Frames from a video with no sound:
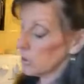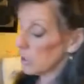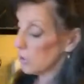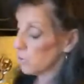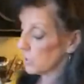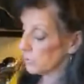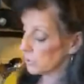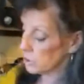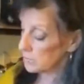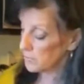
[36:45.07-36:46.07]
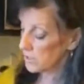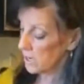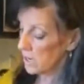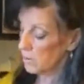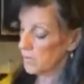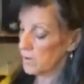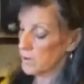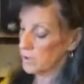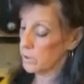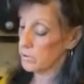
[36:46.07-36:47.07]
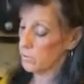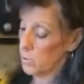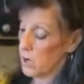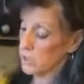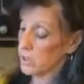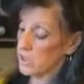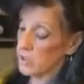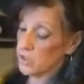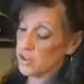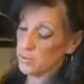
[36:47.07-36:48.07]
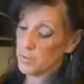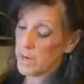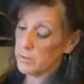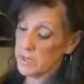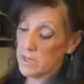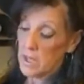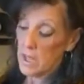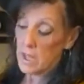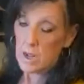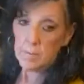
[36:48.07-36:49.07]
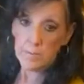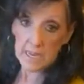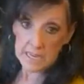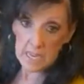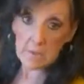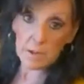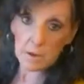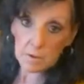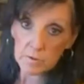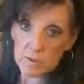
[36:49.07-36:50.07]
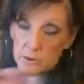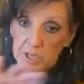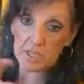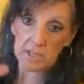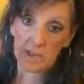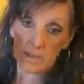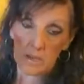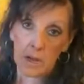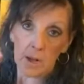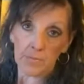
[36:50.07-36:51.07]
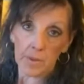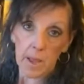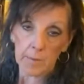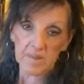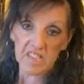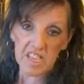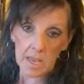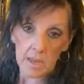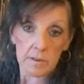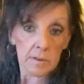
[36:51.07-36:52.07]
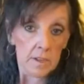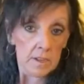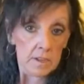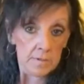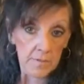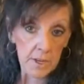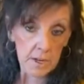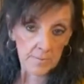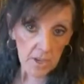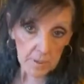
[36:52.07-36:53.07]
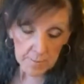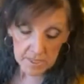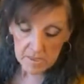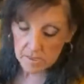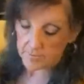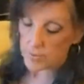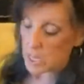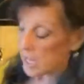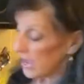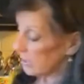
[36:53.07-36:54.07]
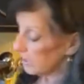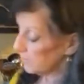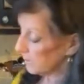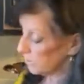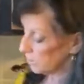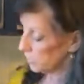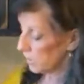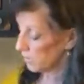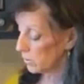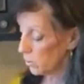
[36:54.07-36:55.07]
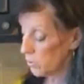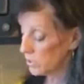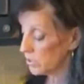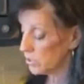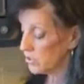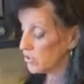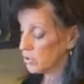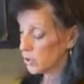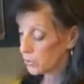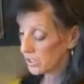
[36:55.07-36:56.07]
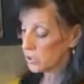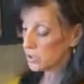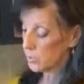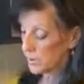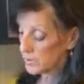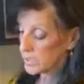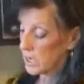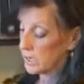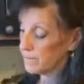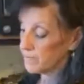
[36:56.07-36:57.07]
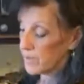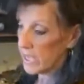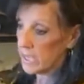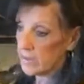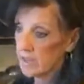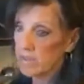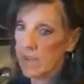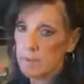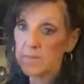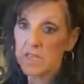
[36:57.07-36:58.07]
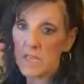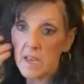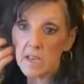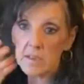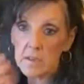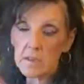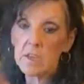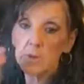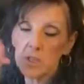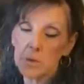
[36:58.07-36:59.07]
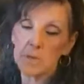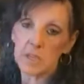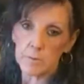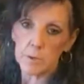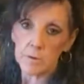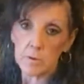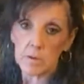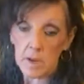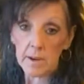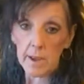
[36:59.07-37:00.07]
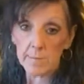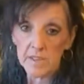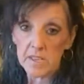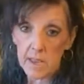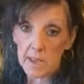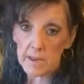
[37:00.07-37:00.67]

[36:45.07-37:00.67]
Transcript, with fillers: you can order the cookbook however you want. You can either just write me a, an email, Christine at um, m c n fed up dot biz. And let me know you want one. Or you can just go straight to the website, and that's mcn, w w w dot m c